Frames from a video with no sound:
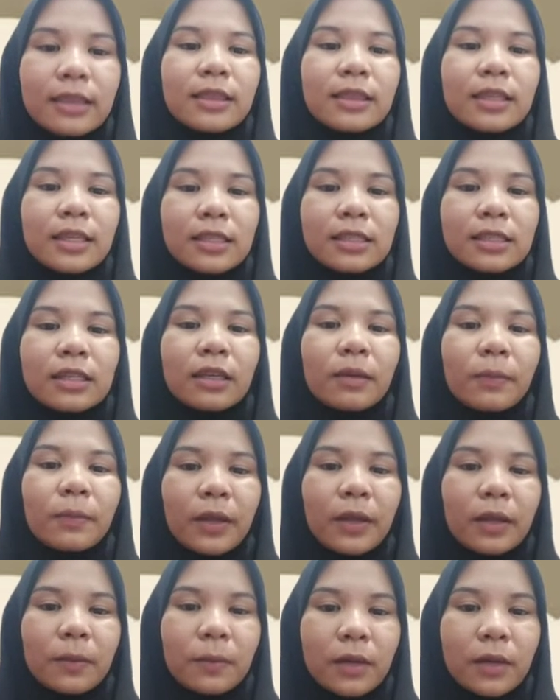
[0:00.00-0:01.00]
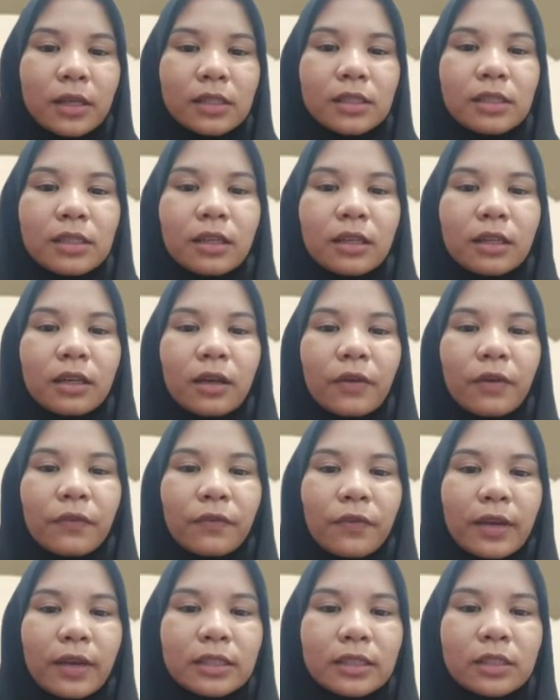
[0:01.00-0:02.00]
teaching very much
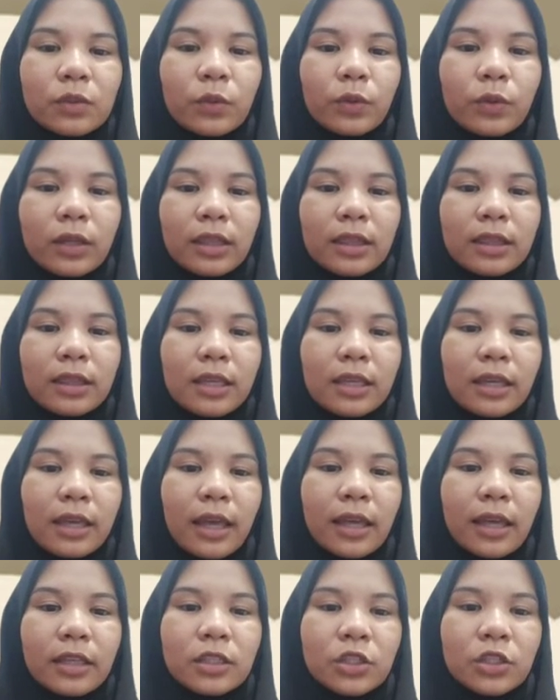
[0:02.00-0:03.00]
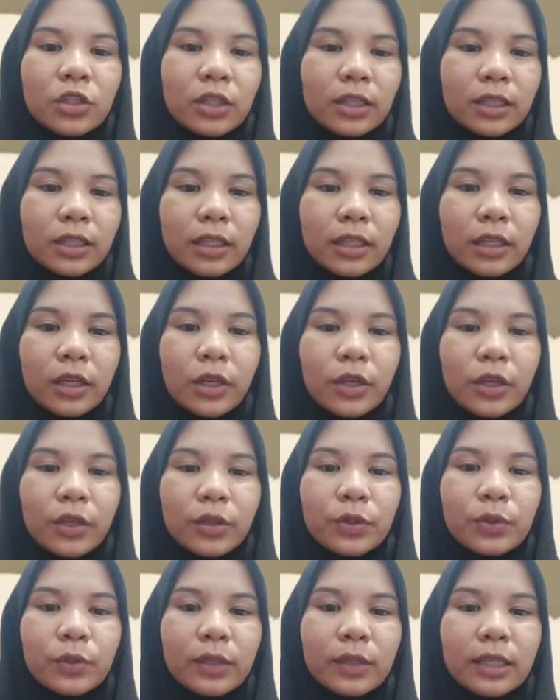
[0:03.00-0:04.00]
affects what they actually
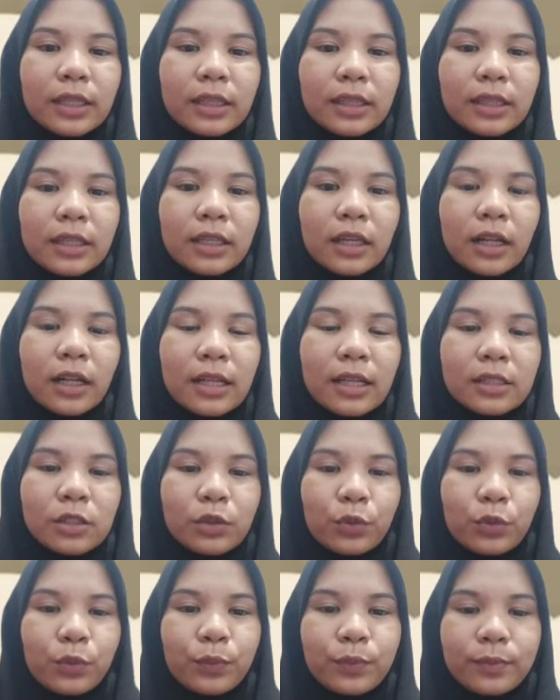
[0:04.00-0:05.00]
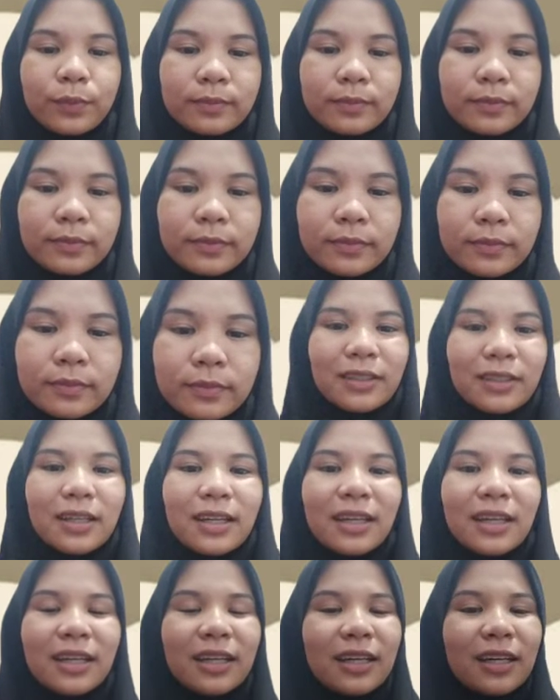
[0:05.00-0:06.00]
do in the classroom.
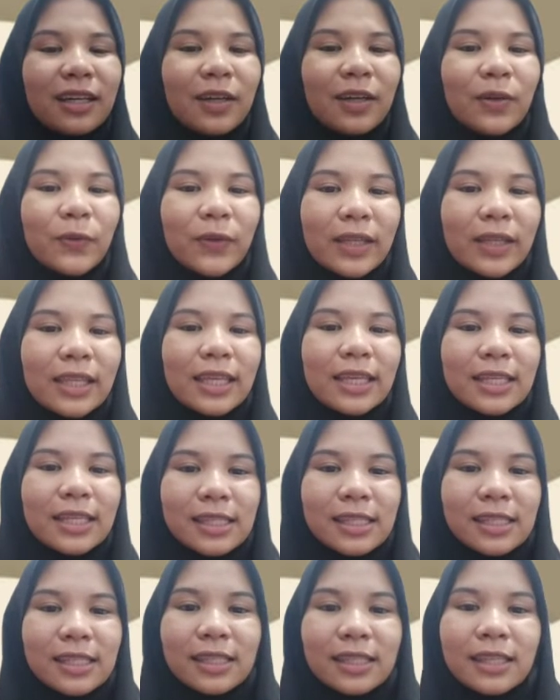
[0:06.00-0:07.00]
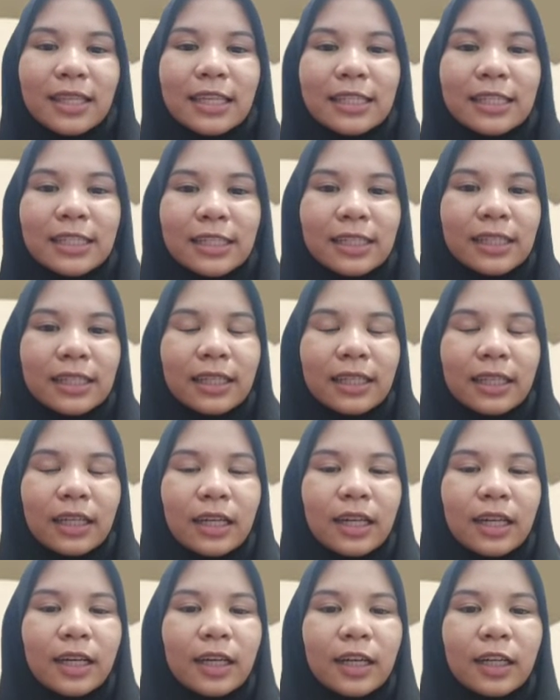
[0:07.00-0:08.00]
What is teaching?
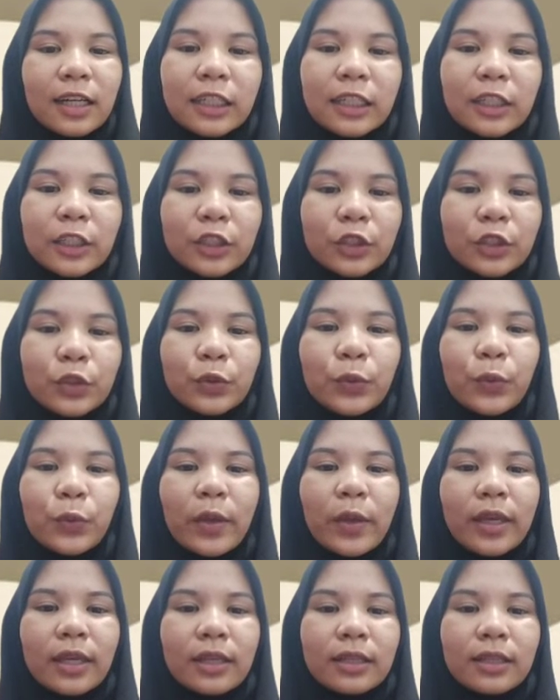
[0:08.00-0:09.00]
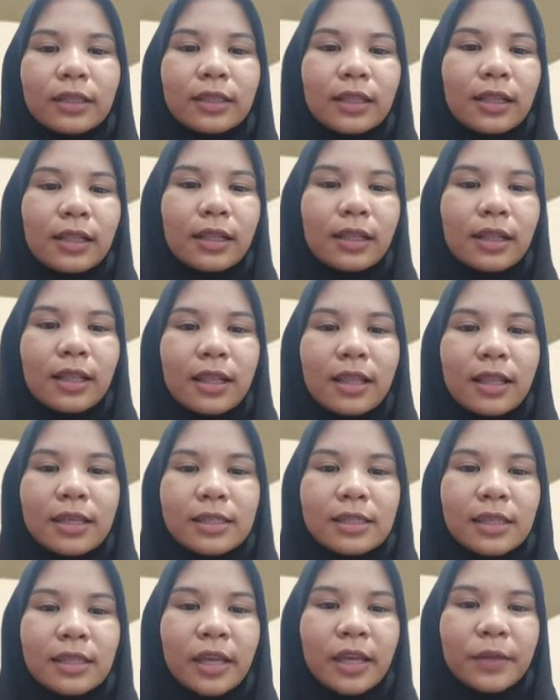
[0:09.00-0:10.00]
Two ways at
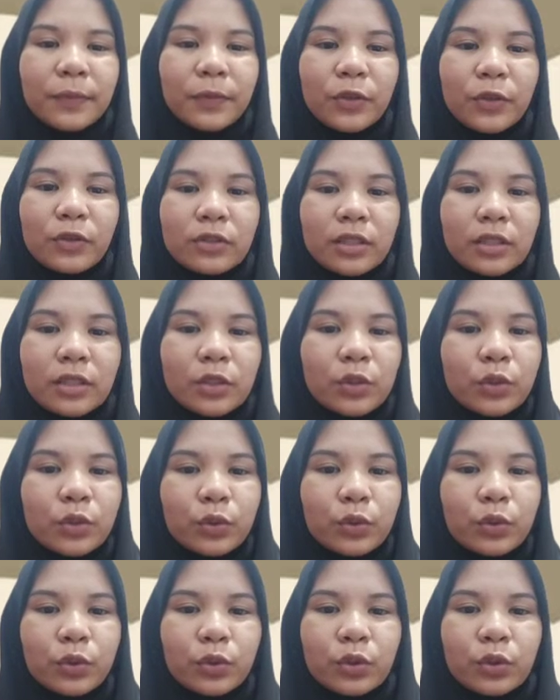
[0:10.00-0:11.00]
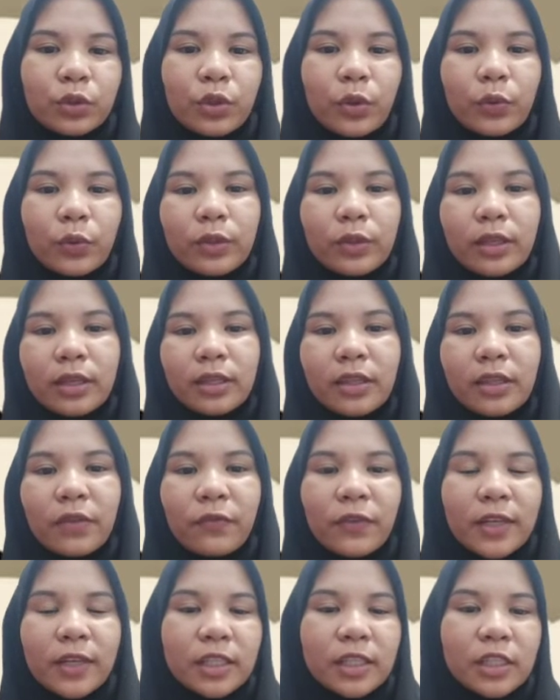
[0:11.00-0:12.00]
least can be used to know the
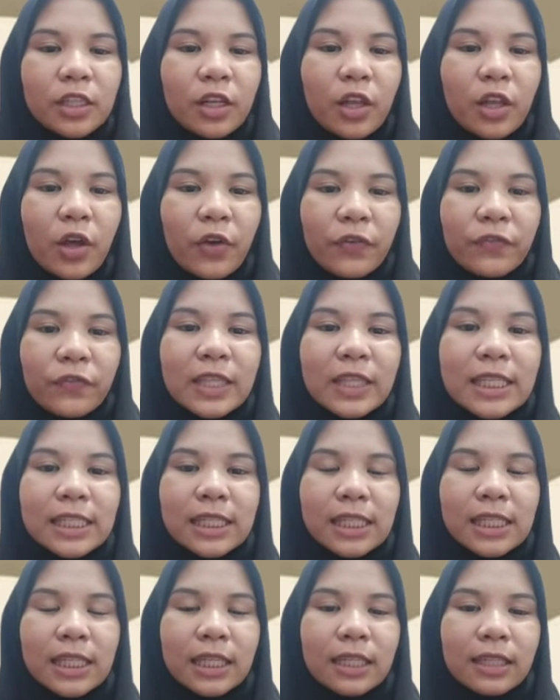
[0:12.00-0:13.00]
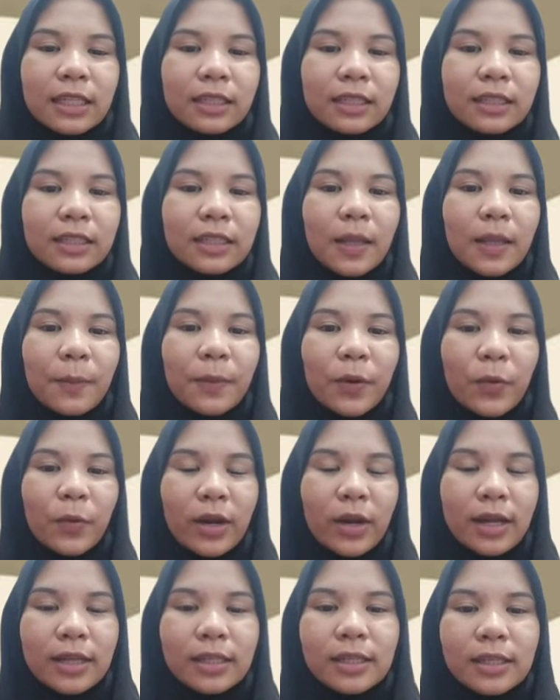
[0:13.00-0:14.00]
definition of teaching. Number
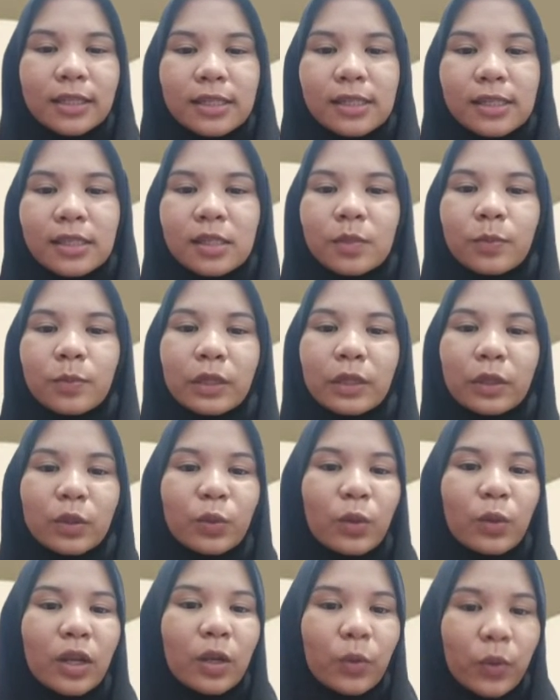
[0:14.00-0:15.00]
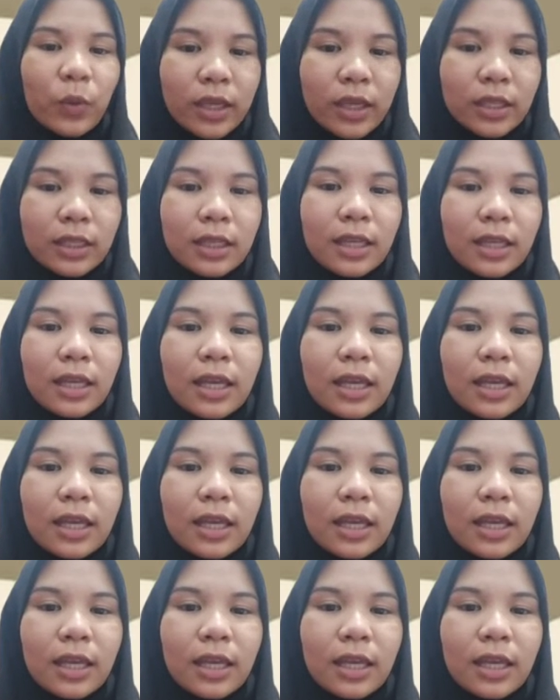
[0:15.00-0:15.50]
one is spiritual way.